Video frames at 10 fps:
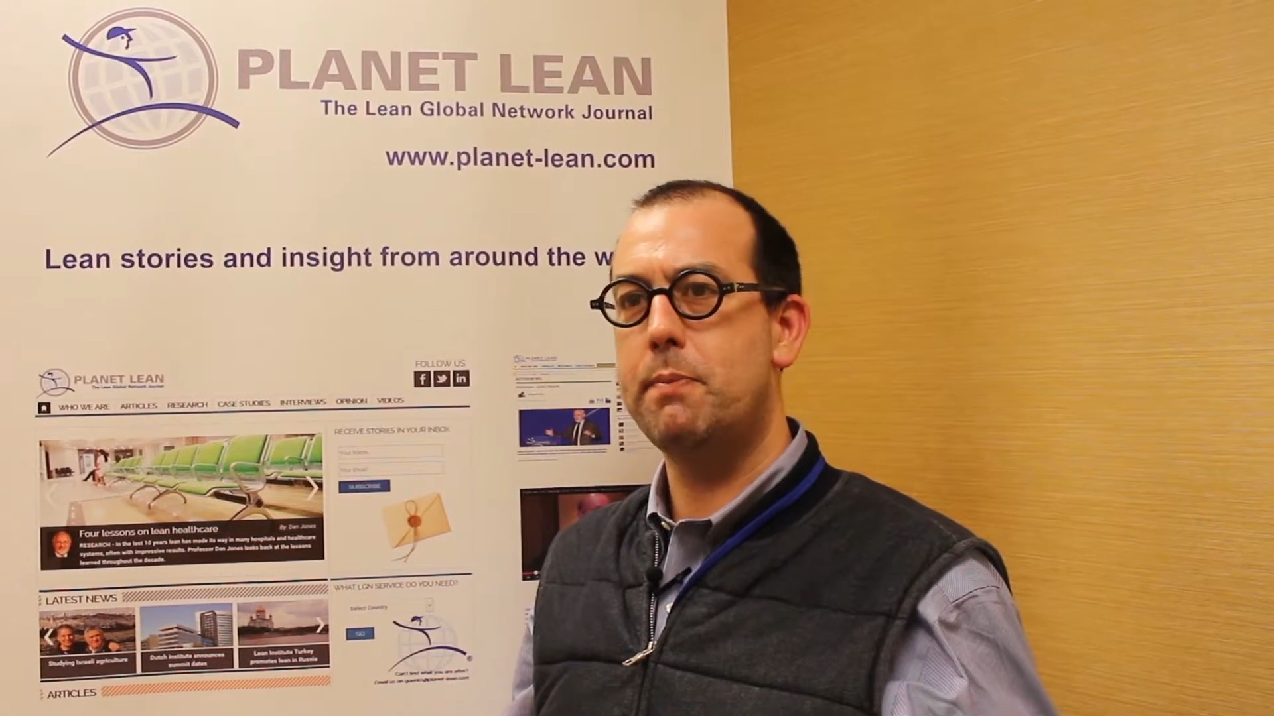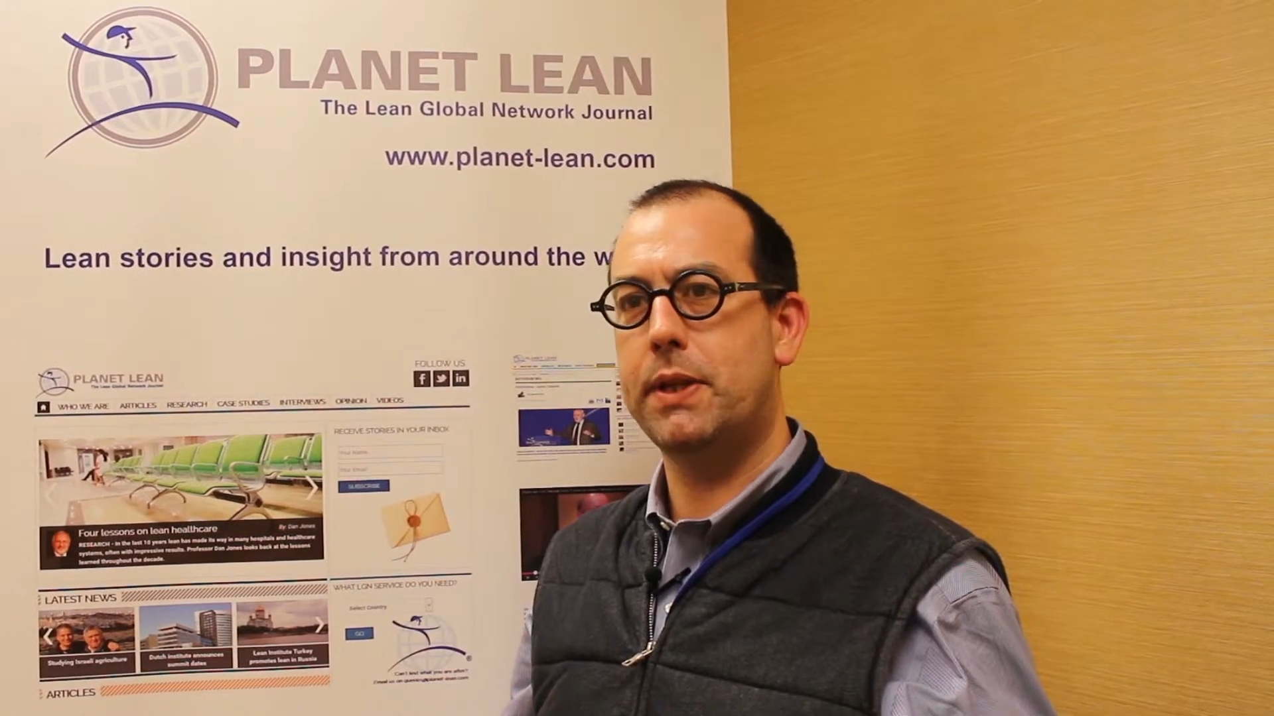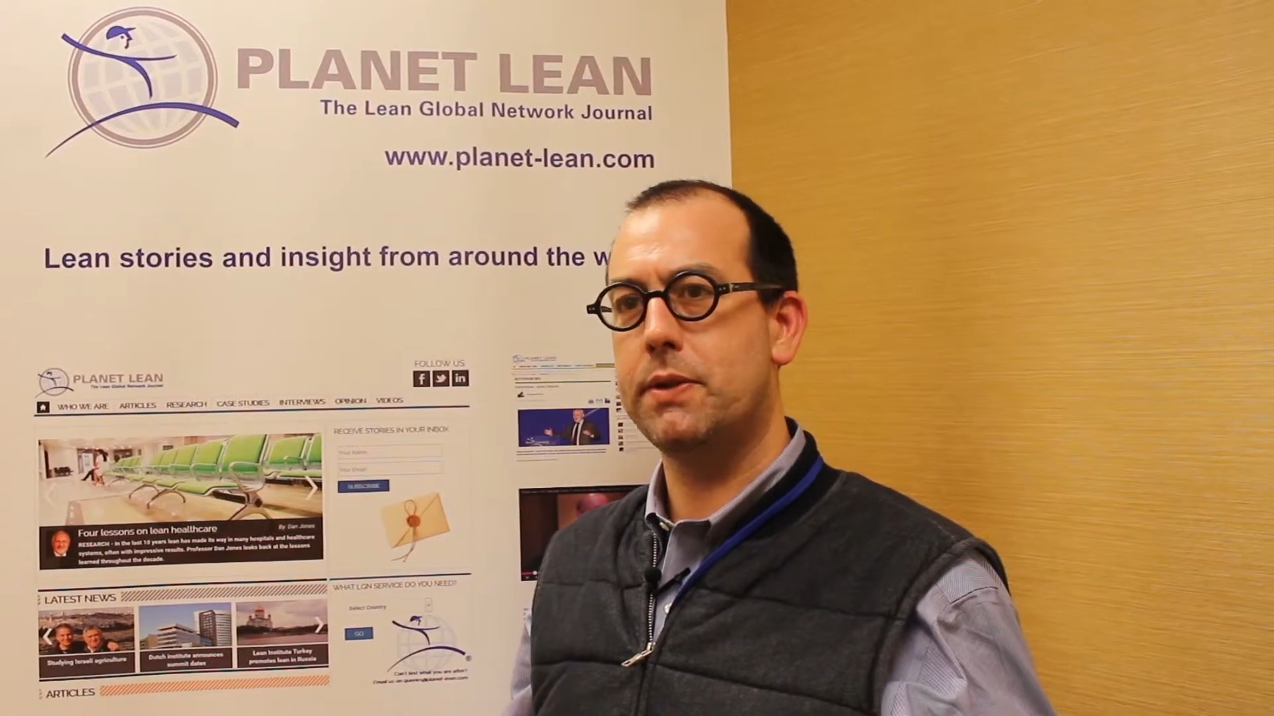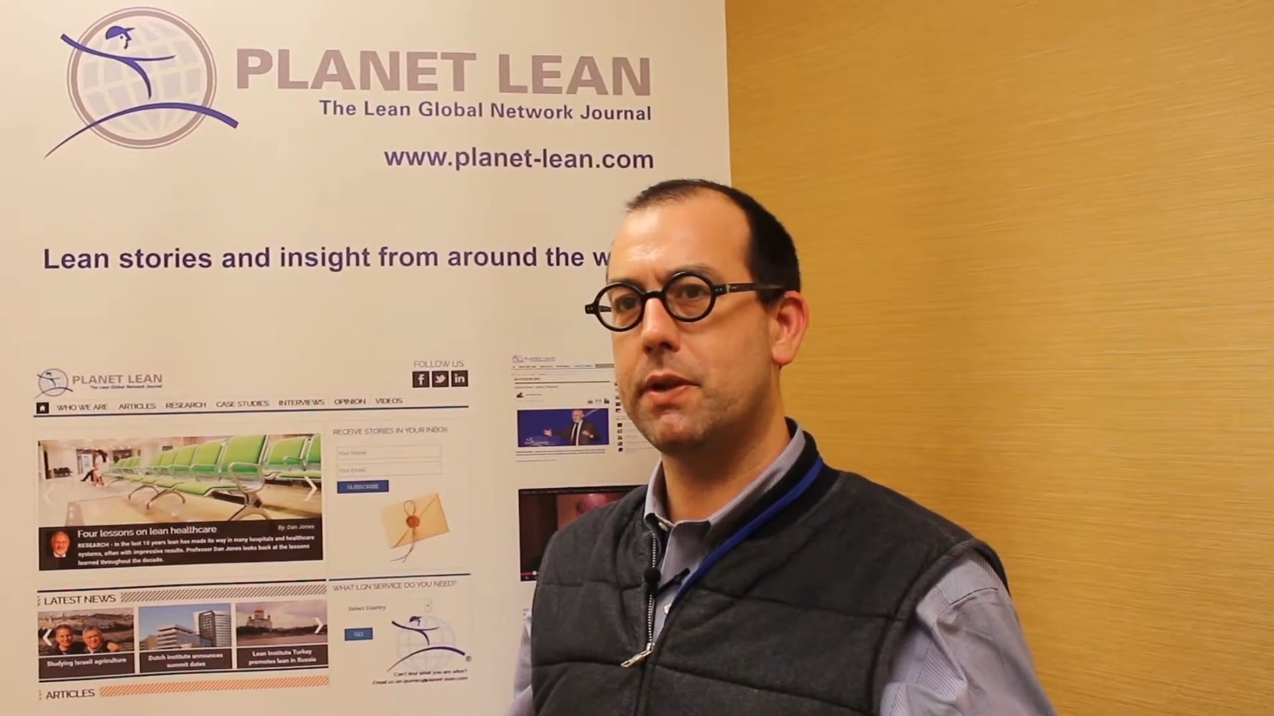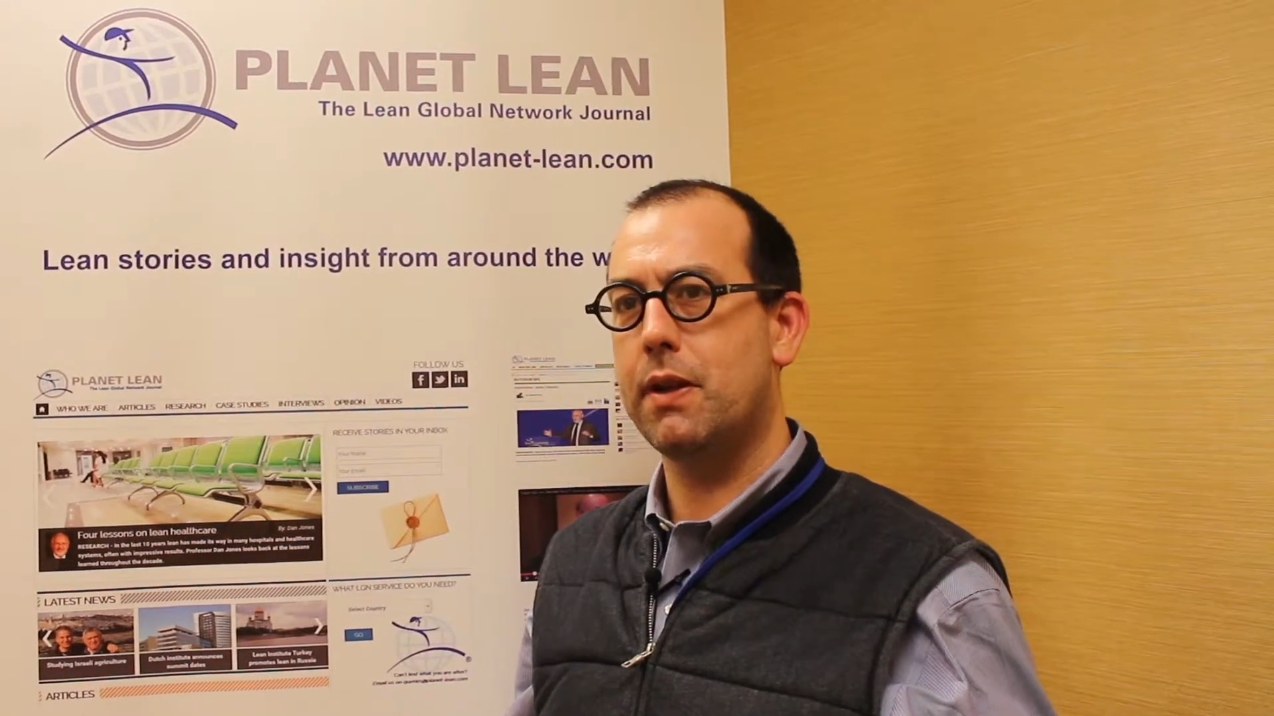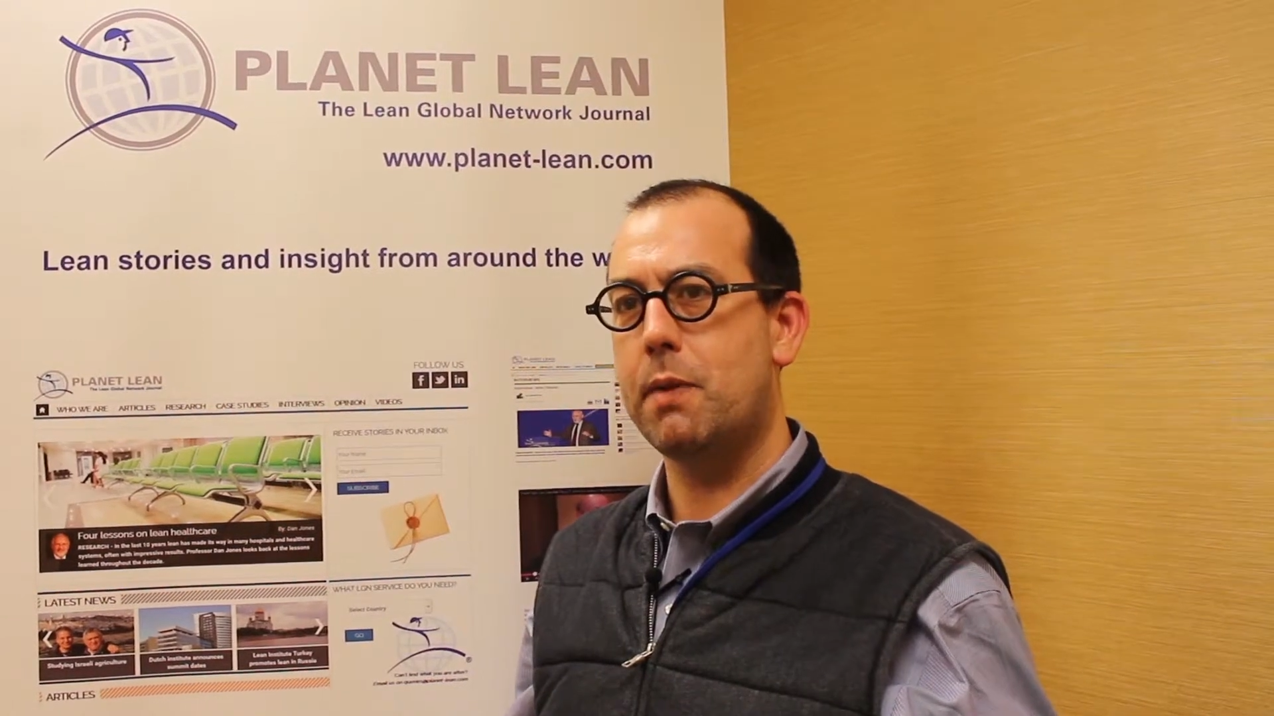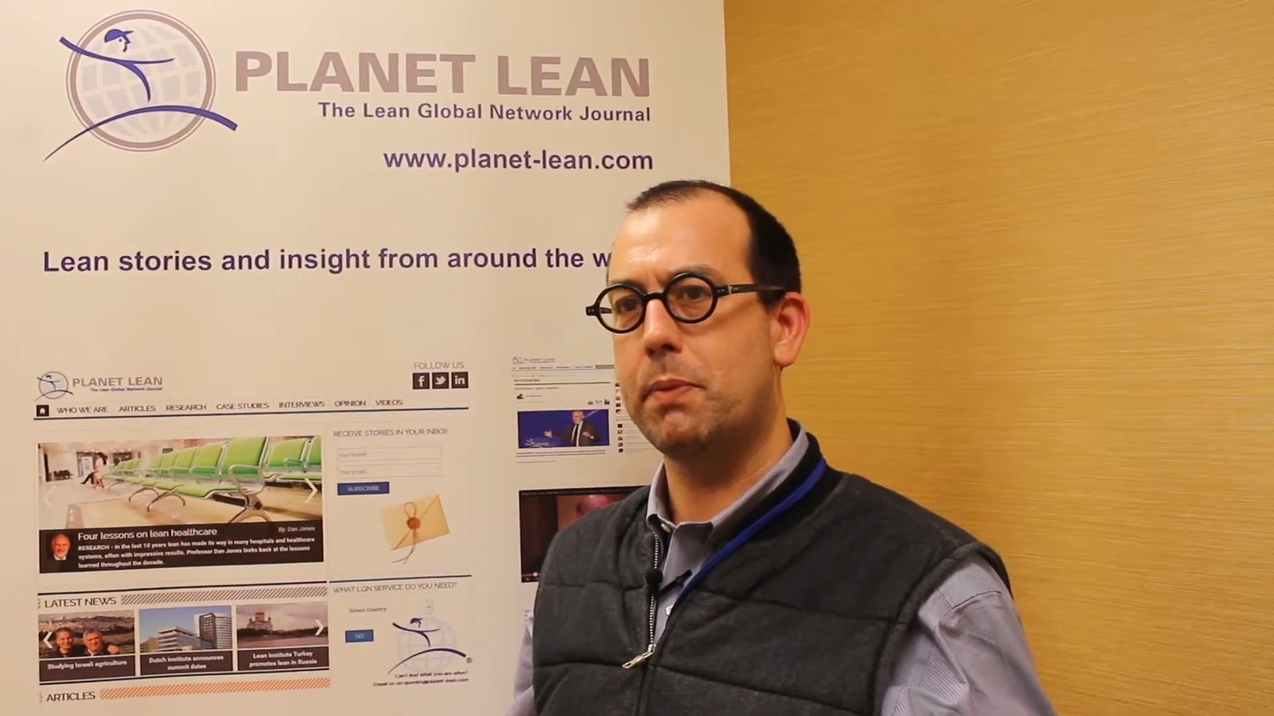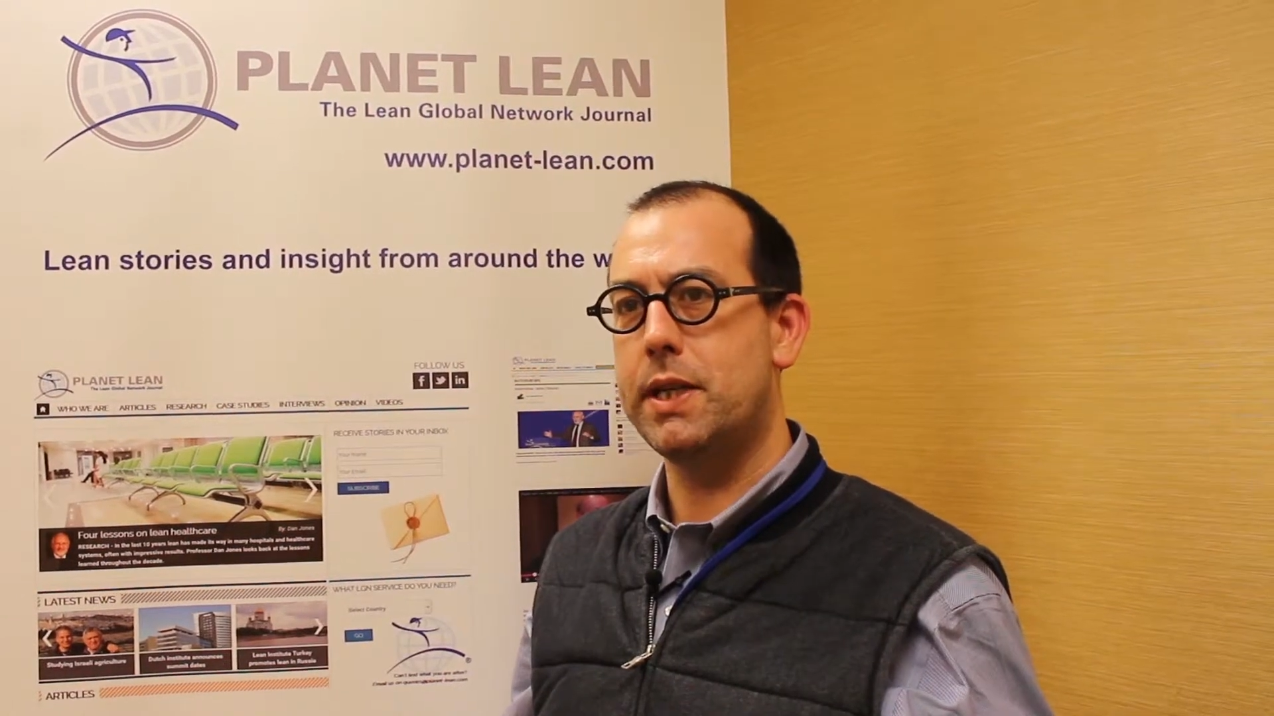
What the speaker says: but there's a lot of